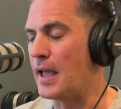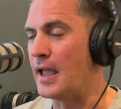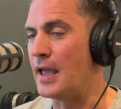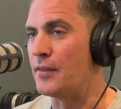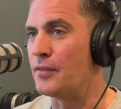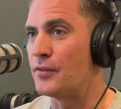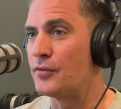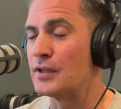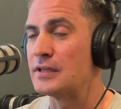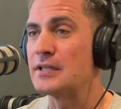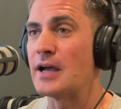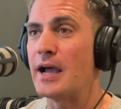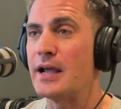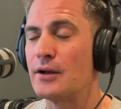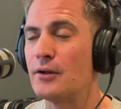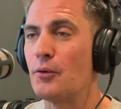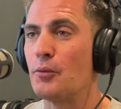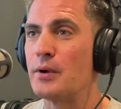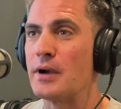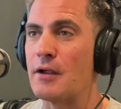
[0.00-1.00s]
And the
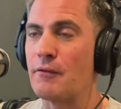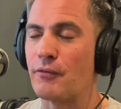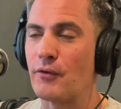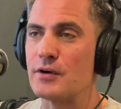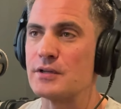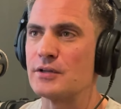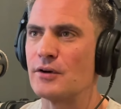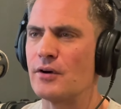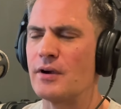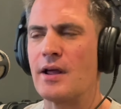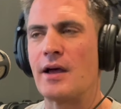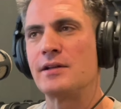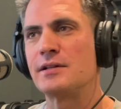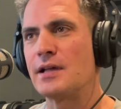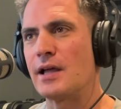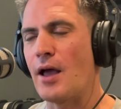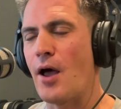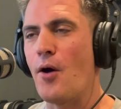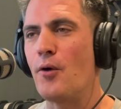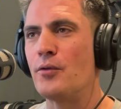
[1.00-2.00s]
title, when I first heard it, I was
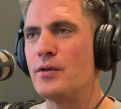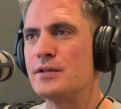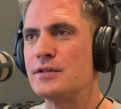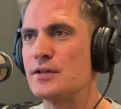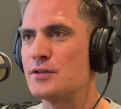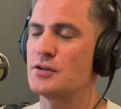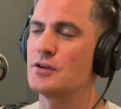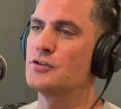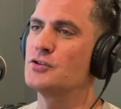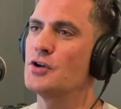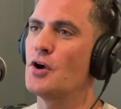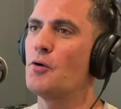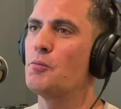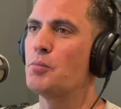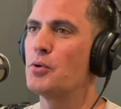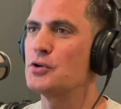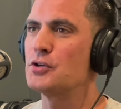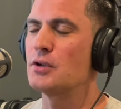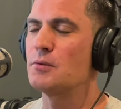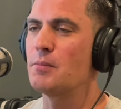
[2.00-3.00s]
like, oh, this is Joe
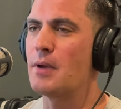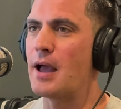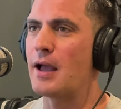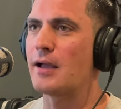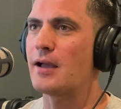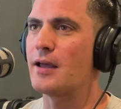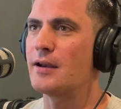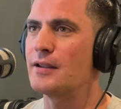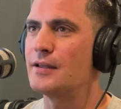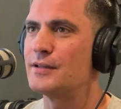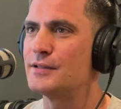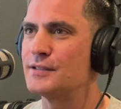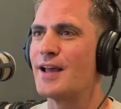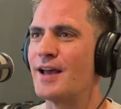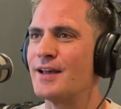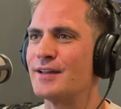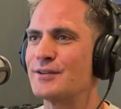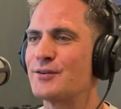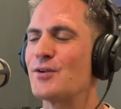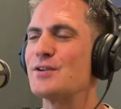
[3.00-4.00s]
pushing back on his
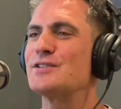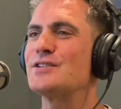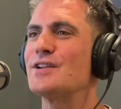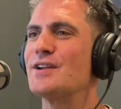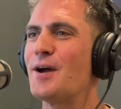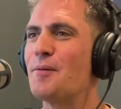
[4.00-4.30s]
Christian